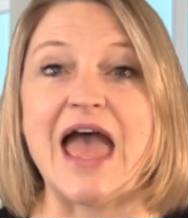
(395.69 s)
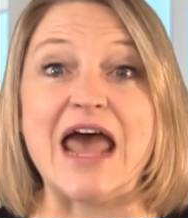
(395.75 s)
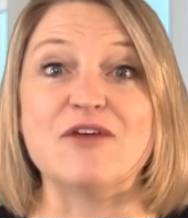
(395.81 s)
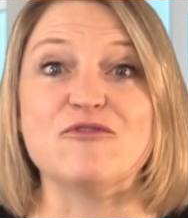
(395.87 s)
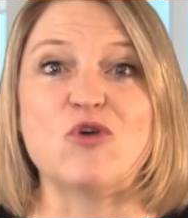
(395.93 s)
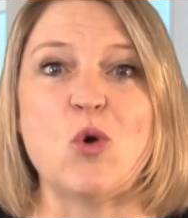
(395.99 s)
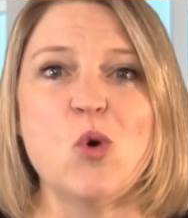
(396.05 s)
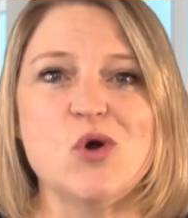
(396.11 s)

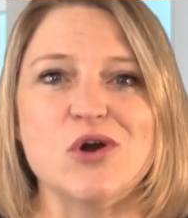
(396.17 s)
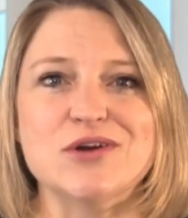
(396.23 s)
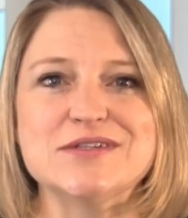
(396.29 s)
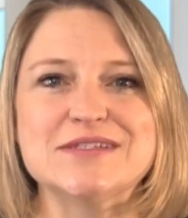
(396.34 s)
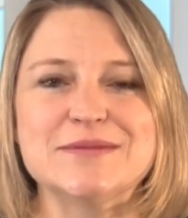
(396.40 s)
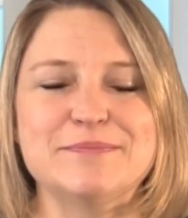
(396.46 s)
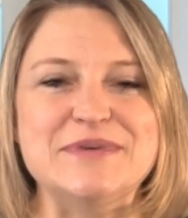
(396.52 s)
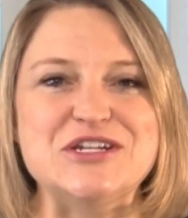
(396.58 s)
And of
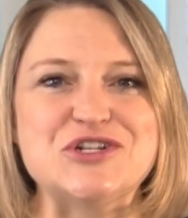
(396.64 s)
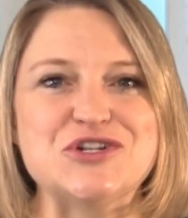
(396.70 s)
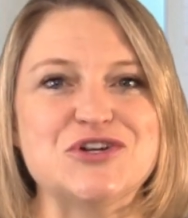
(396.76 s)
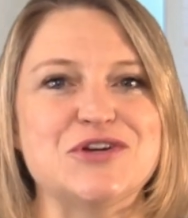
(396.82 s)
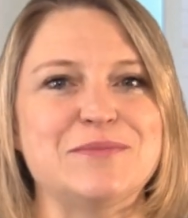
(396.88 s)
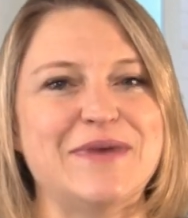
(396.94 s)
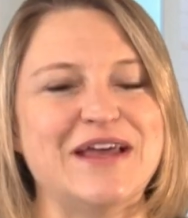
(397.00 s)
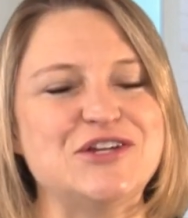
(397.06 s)
course, be
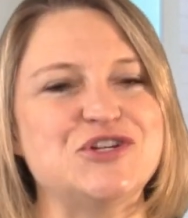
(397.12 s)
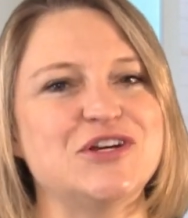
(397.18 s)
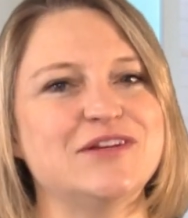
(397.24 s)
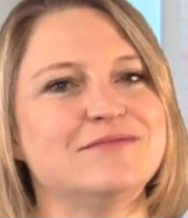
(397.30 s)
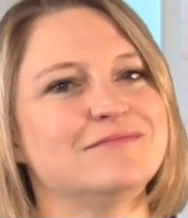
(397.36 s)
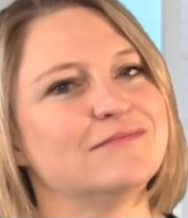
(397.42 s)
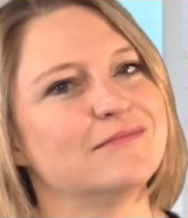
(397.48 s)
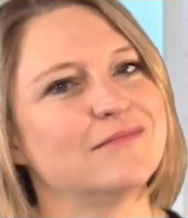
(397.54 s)
sure to
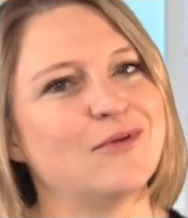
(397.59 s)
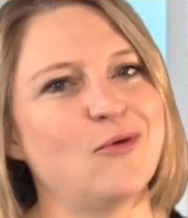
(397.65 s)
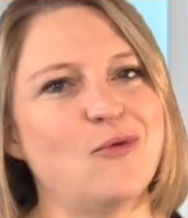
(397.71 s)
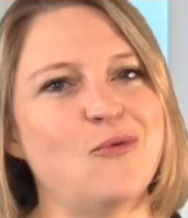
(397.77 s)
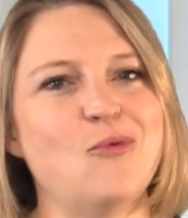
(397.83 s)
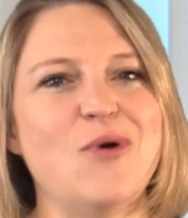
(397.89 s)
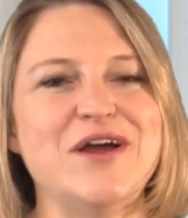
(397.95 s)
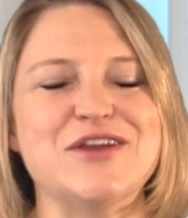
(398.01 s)
mention
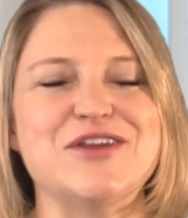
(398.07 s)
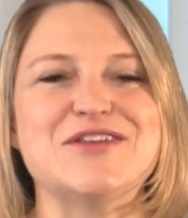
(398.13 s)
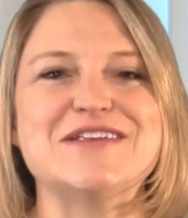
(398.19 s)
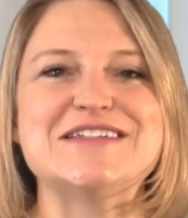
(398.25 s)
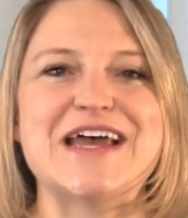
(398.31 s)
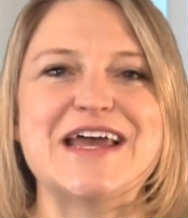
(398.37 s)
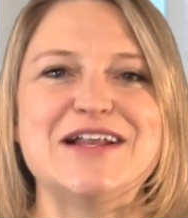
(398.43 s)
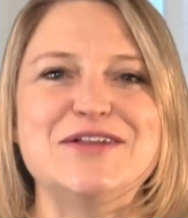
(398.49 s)
what
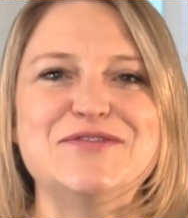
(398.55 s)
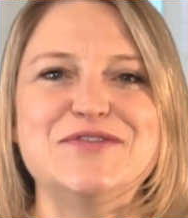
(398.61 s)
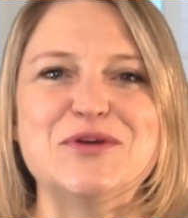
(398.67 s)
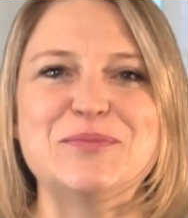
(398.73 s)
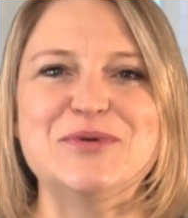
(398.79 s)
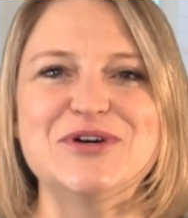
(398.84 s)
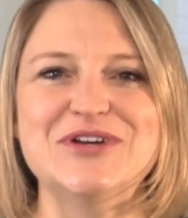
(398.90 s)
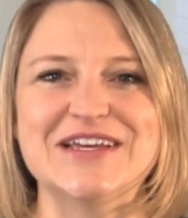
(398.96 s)
the title of
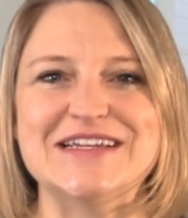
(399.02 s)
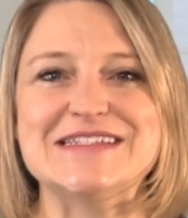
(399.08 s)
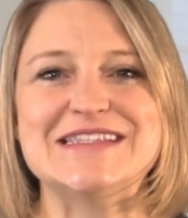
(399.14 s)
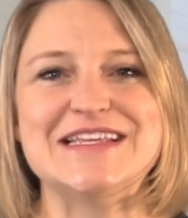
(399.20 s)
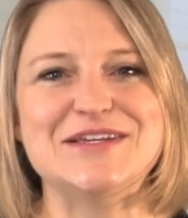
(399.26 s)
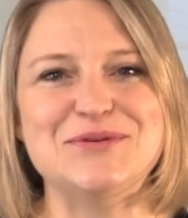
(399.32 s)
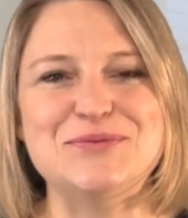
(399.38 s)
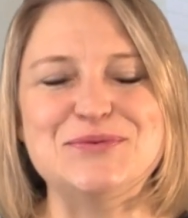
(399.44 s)
your book
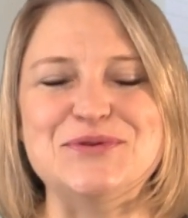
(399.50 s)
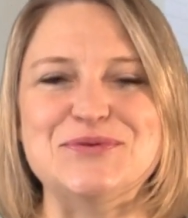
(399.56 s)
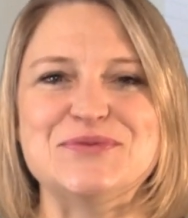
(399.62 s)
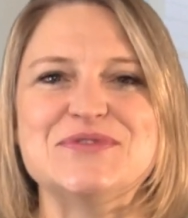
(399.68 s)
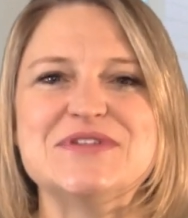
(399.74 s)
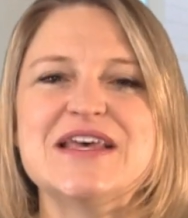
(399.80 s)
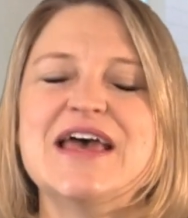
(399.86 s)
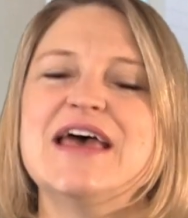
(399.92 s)
is that you
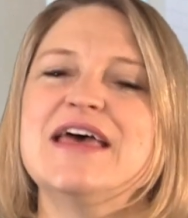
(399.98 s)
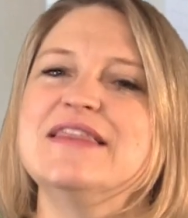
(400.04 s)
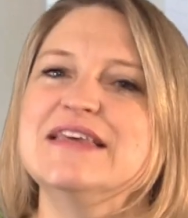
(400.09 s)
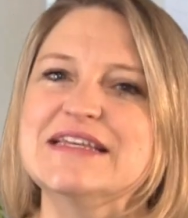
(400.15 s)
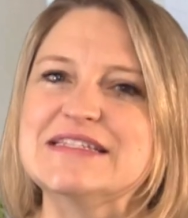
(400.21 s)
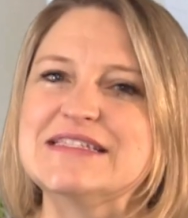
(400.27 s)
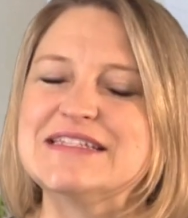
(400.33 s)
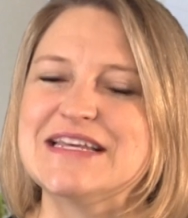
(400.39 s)
used
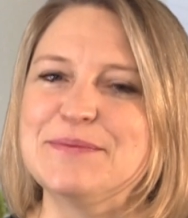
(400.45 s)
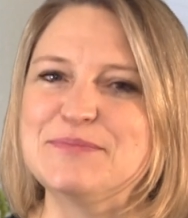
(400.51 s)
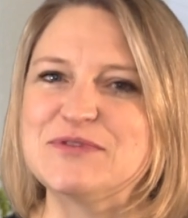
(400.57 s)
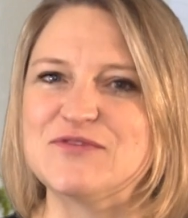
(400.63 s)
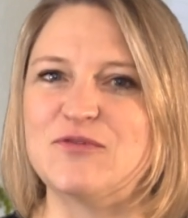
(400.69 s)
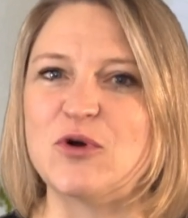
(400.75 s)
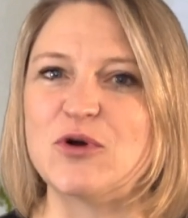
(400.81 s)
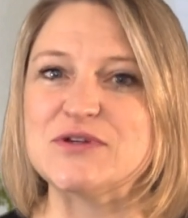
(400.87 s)
these
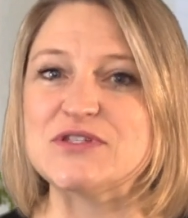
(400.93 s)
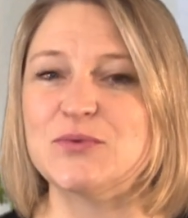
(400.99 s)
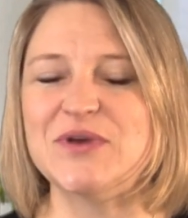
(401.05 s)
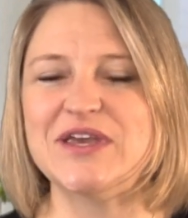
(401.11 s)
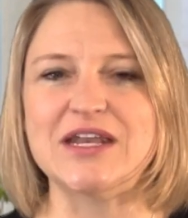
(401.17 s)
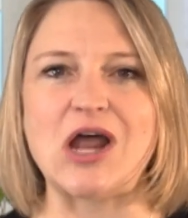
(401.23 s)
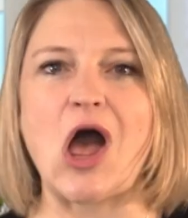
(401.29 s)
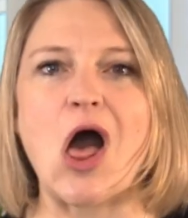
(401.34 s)
tips for so
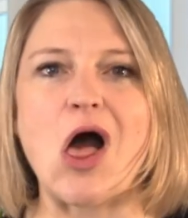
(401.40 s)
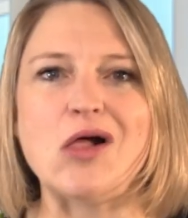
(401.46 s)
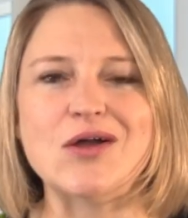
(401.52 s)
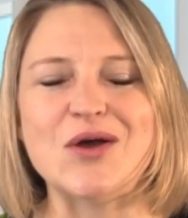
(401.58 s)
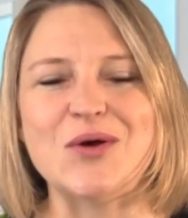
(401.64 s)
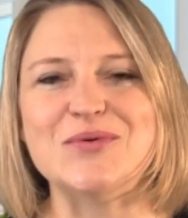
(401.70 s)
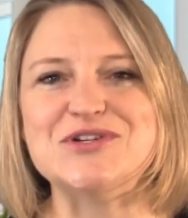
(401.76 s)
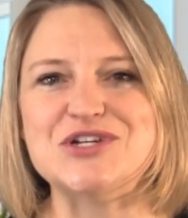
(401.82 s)
we can
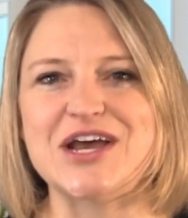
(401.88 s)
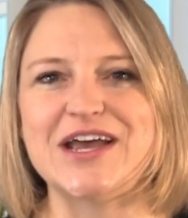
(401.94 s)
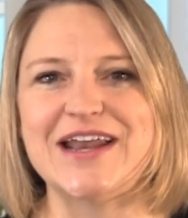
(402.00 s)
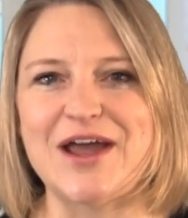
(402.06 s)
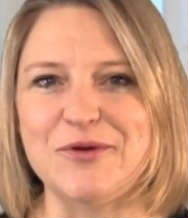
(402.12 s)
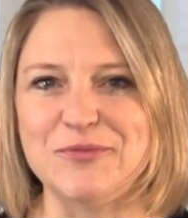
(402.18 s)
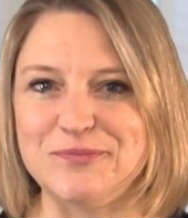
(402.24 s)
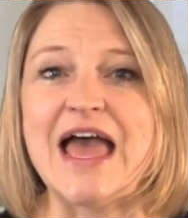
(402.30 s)
all go and check
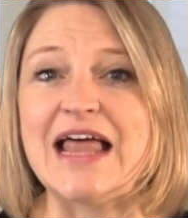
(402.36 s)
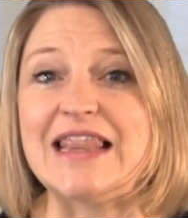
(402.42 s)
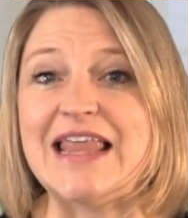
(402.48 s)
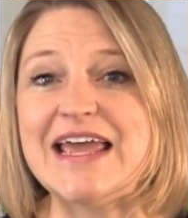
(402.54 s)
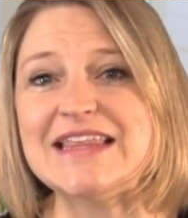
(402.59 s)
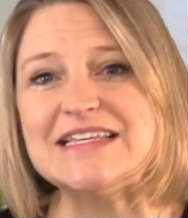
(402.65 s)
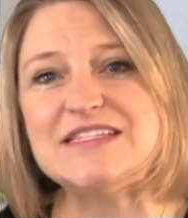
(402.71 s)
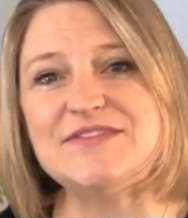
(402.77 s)
it out.
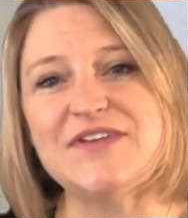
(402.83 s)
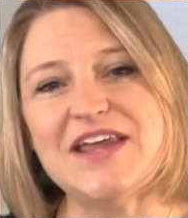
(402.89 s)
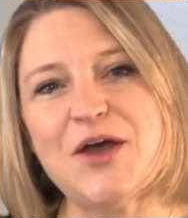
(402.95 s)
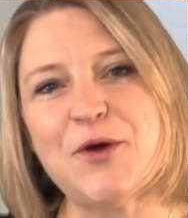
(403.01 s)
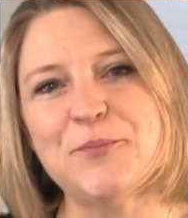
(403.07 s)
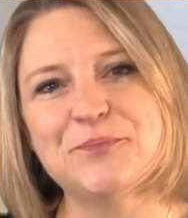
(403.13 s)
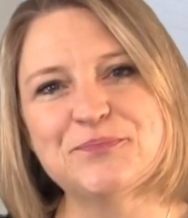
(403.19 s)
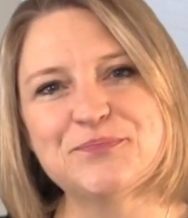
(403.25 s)
Like this video?